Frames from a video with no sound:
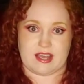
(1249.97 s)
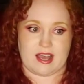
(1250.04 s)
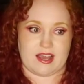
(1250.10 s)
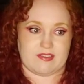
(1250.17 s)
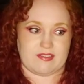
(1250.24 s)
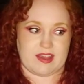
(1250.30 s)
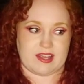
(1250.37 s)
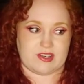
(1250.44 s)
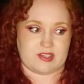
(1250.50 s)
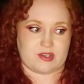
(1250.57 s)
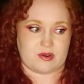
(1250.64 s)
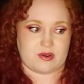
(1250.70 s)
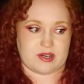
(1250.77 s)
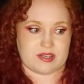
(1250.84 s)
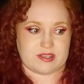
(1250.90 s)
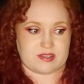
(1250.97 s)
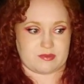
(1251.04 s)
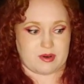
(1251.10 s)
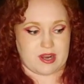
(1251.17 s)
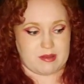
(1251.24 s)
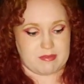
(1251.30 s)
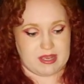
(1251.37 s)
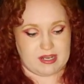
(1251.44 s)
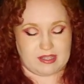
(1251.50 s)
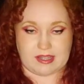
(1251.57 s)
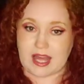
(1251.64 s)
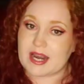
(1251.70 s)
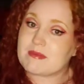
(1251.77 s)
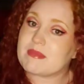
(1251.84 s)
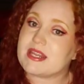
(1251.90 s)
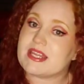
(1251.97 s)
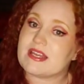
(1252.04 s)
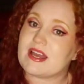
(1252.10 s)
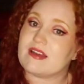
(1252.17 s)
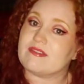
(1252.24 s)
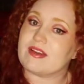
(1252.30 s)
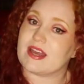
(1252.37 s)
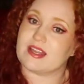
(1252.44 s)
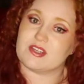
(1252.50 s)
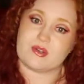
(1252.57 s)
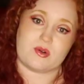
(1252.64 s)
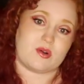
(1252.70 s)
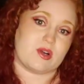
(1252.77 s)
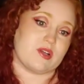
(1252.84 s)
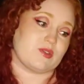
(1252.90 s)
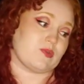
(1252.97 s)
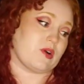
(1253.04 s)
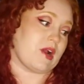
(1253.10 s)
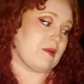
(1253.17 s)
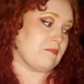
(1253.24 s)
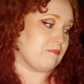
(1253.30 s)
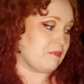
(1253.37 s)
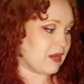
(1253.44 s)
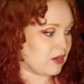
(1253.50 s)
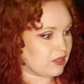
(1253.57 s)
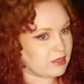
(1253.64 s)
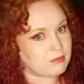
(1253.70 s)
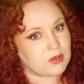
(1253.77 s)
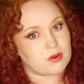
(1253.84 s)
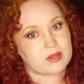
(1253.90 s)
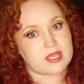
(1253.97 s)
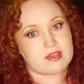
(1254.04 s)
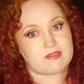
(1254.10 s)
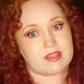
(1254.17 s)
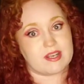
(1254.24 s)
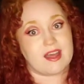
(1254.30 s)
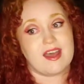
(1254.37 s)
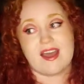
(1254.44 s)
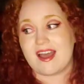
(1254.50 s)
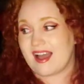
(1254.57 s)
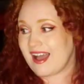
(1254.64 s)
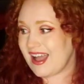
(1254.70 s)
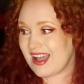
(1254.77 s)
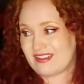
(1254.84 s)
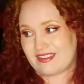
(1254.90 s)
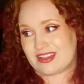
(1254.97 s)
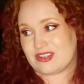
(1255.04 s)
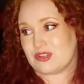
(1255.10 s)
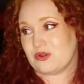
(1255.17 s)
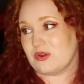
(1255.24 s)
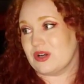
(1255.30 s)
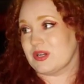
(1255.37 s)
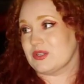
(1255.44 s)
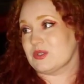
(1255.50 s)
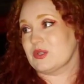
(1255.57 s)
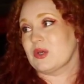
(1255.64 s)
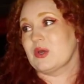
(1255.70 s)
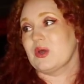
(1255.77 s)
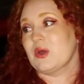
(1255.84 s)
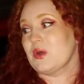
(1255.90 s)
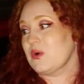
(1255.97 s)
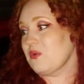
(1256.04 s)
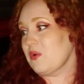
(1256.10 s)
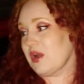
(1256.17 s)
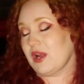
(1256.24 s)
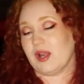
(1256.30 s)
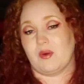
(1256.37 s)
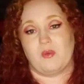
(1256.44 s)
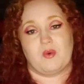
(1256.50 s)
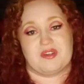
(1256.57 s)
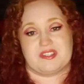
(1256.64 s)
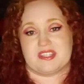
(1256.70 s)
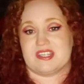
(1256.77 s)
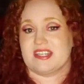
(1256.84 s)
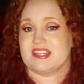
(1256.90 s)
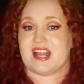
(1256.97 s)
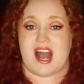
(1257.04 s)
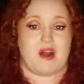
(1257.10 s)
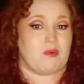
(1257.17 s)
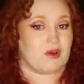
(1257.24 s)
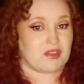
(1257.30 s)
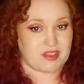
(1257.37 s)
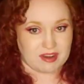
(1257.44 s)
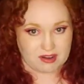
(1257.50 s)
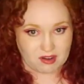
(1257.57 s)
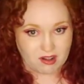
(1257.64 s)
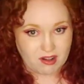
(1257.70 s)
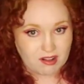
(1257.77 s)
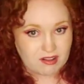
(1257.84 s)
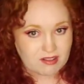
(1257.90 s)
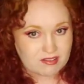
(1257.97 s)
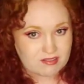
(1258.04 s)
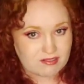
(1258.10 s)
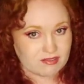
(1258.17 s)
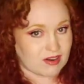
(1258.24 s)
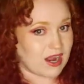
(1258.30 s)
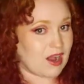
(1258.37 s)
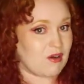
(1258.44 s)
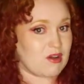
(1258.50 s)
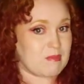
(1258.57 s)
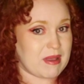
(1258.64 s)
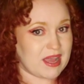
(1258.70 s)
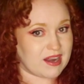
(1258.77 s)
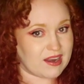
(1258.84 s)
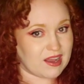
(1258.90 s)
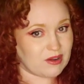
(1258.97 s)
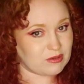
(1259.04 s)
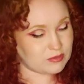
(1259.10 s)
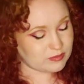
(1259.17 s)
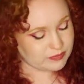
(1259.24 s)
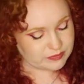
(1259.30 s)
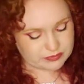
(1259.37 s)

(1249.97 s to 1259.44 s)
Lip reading: I've had tours where I made a lot of money. I've had tours where I barely broke even. I've had tours where it was not worth it at all for how it panned out.